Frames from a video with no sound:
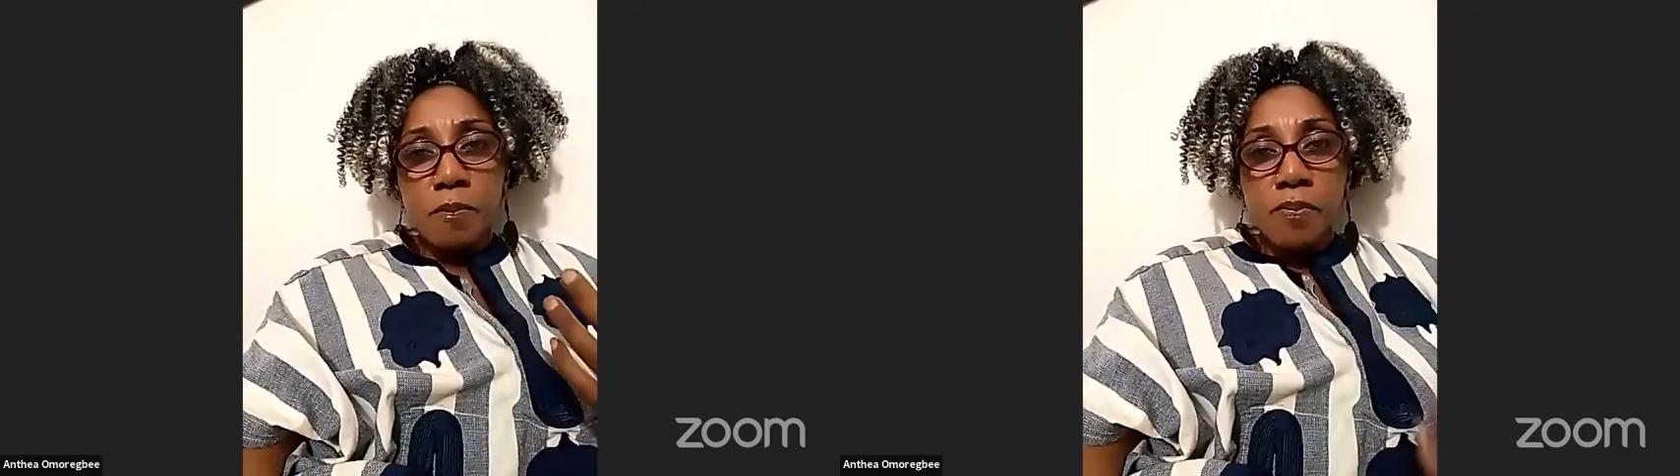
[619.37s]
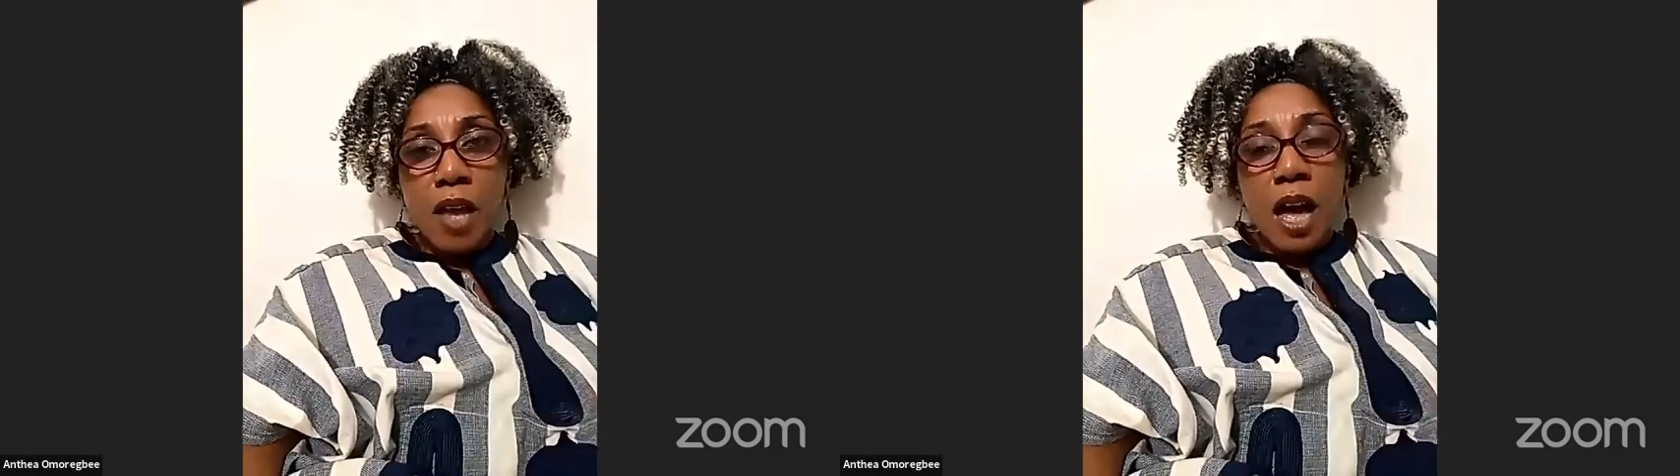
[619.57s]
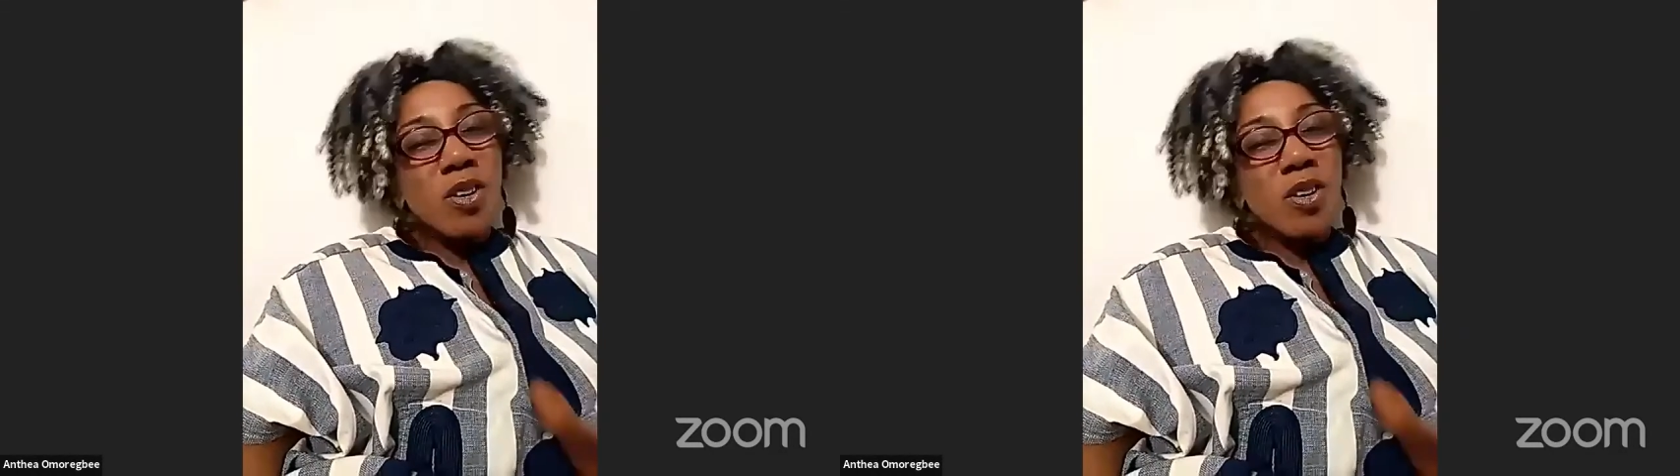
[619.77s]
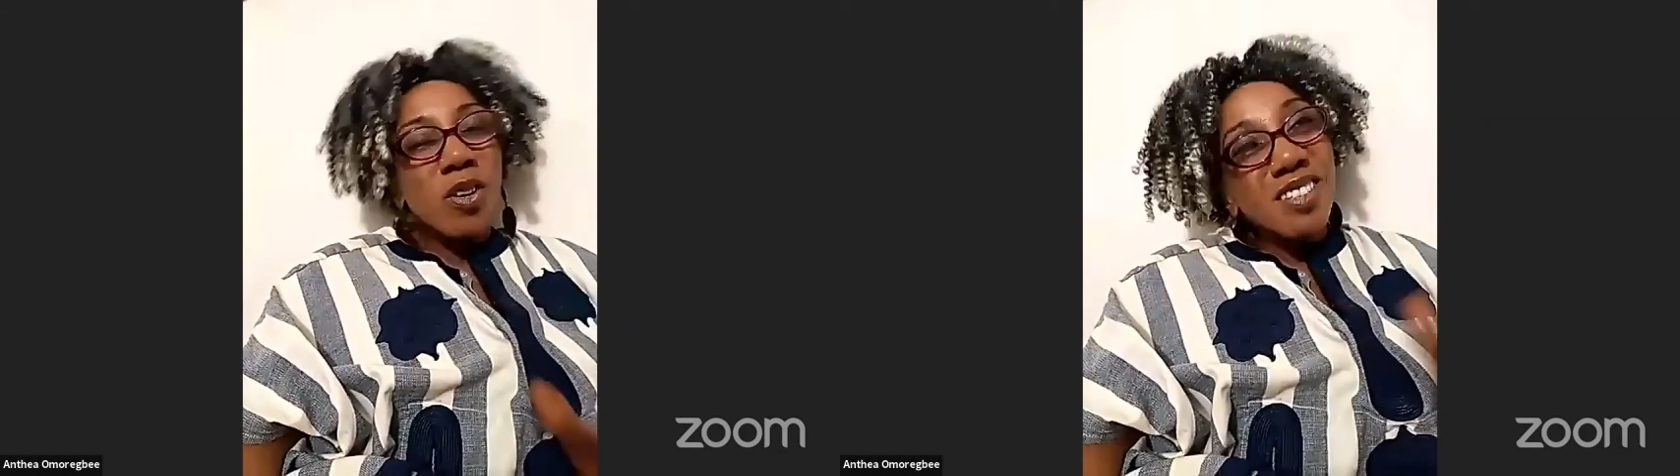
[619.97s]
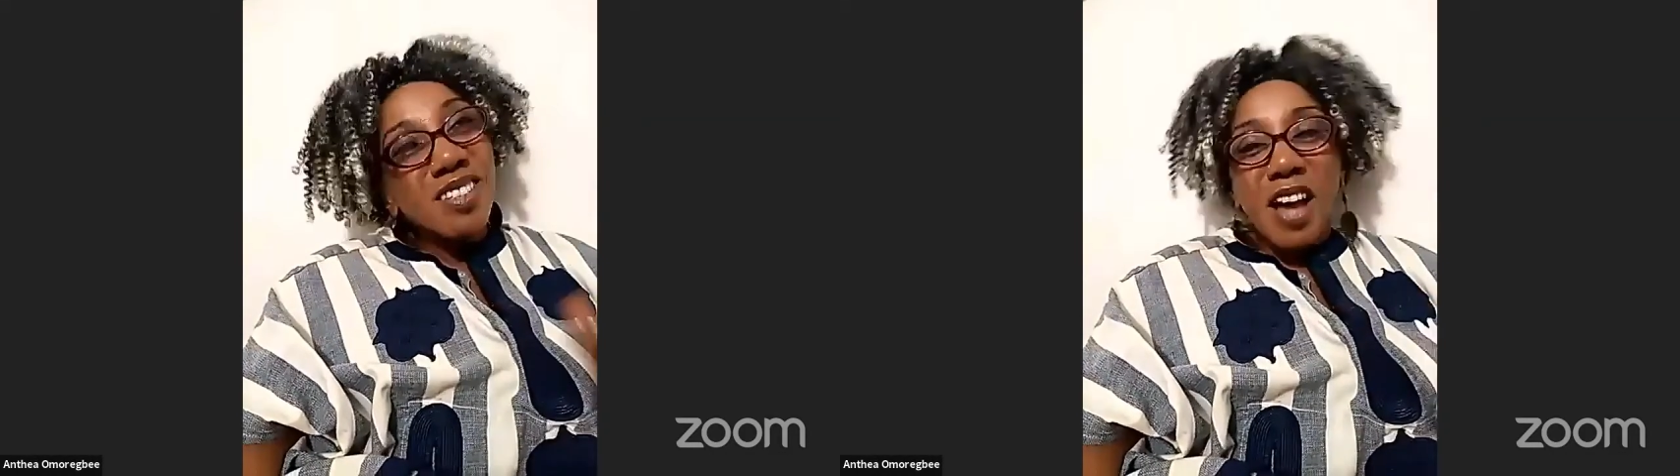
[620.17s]
I
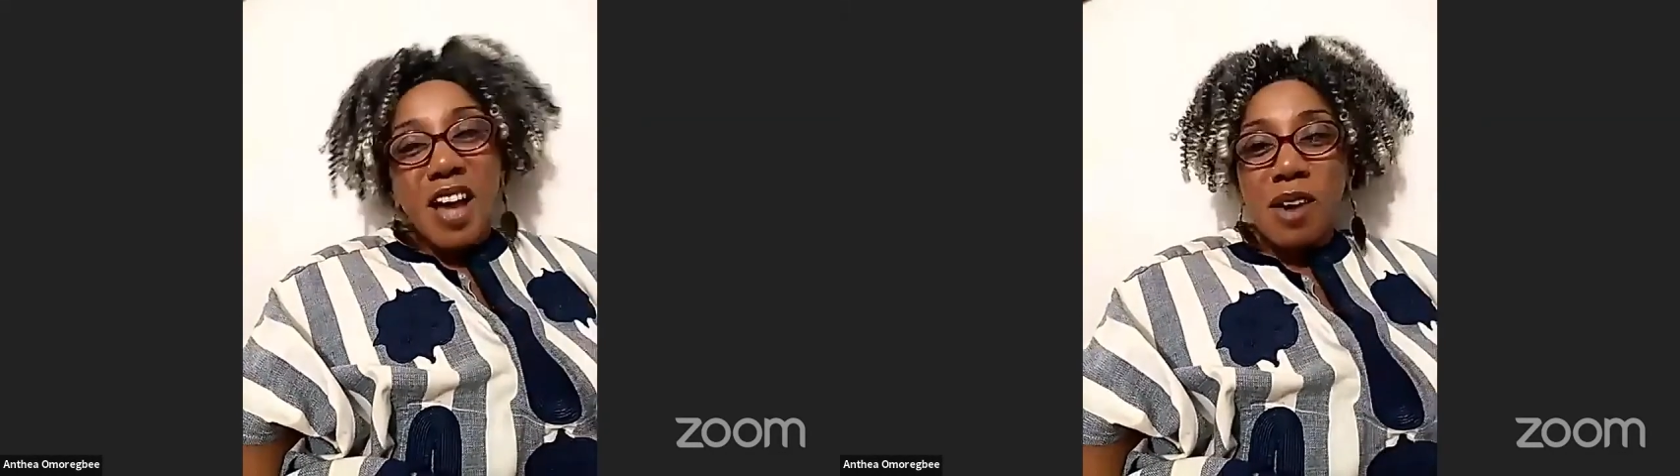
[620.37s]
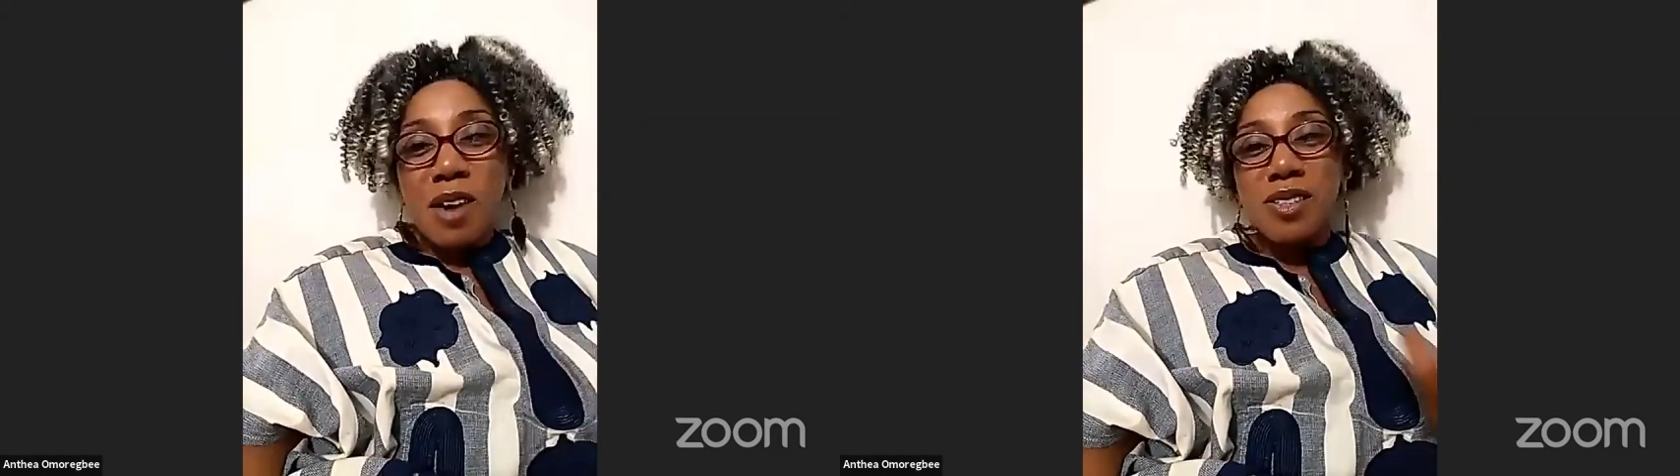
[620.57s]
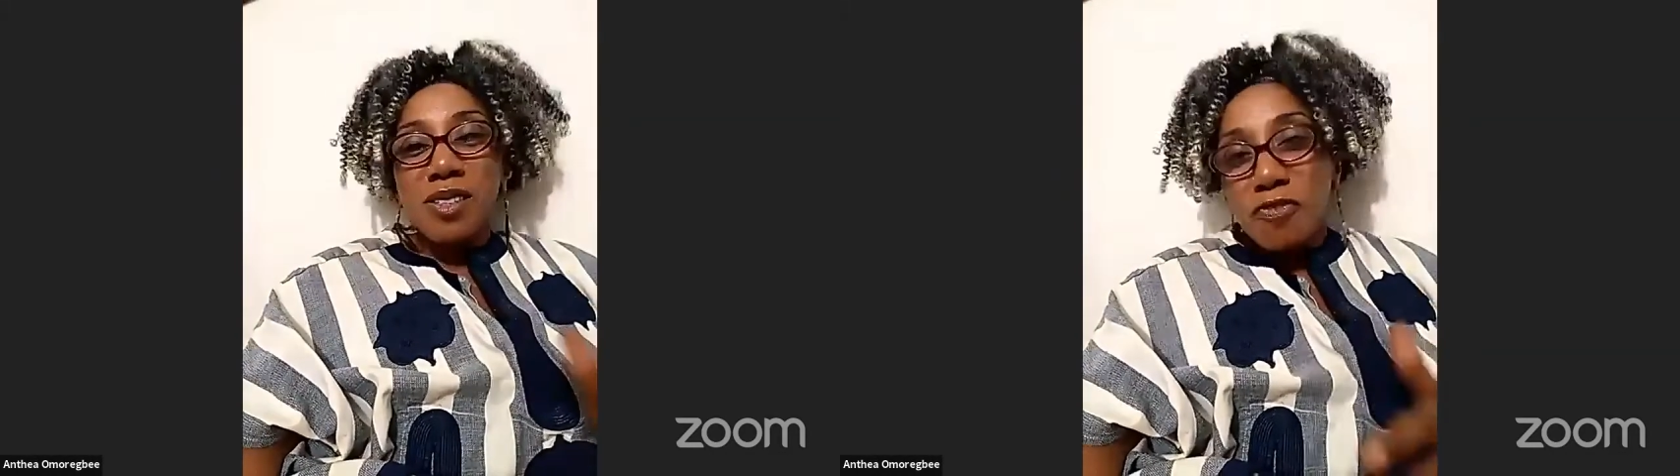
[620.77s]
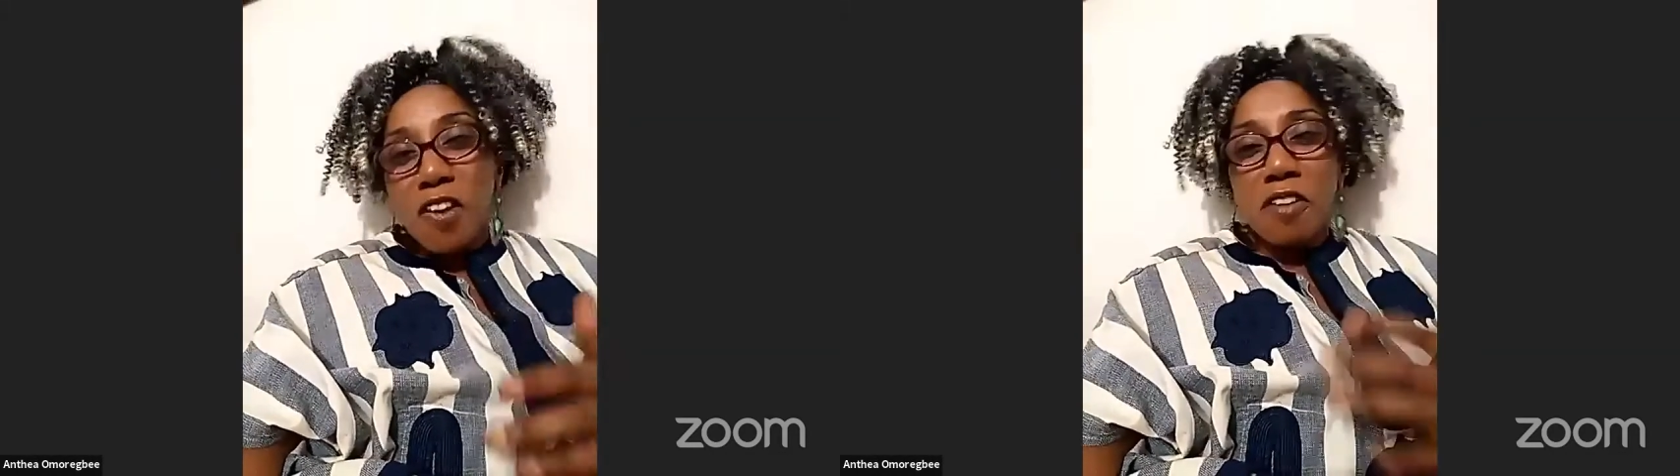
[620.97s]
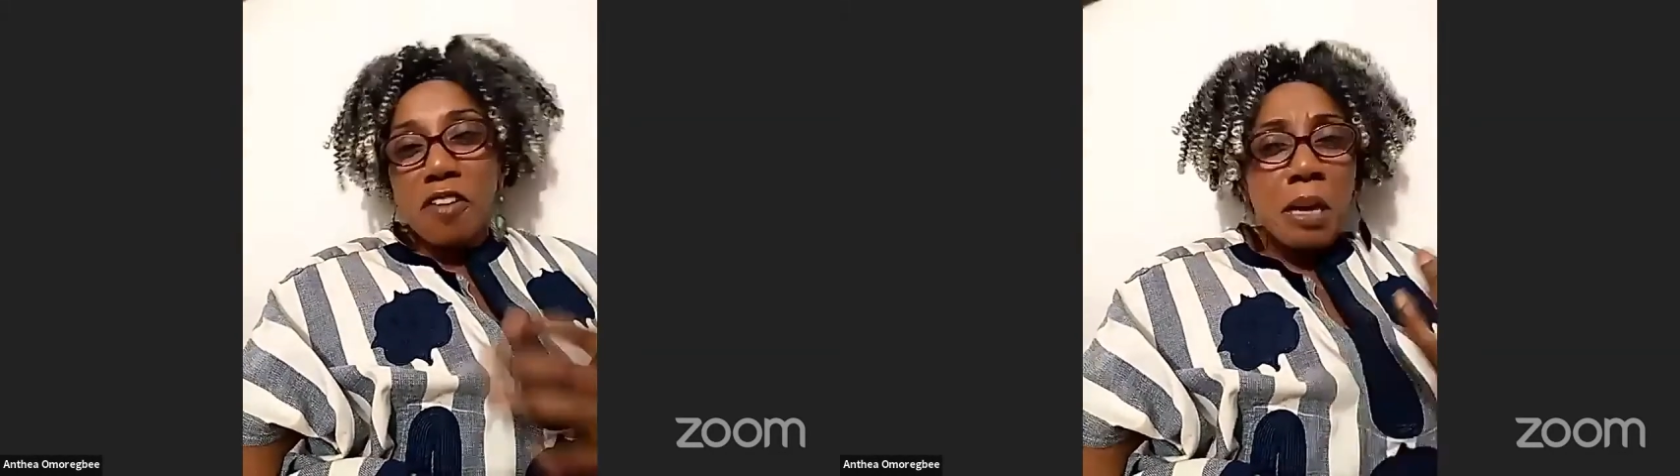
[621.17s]
wasn't
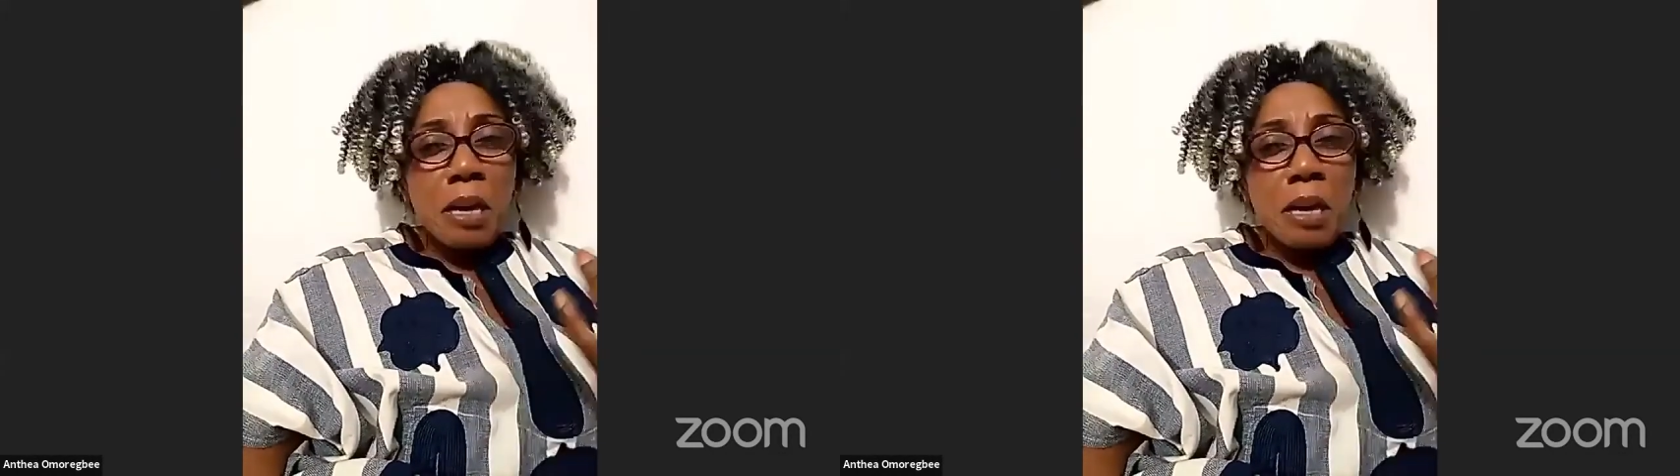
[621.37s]
very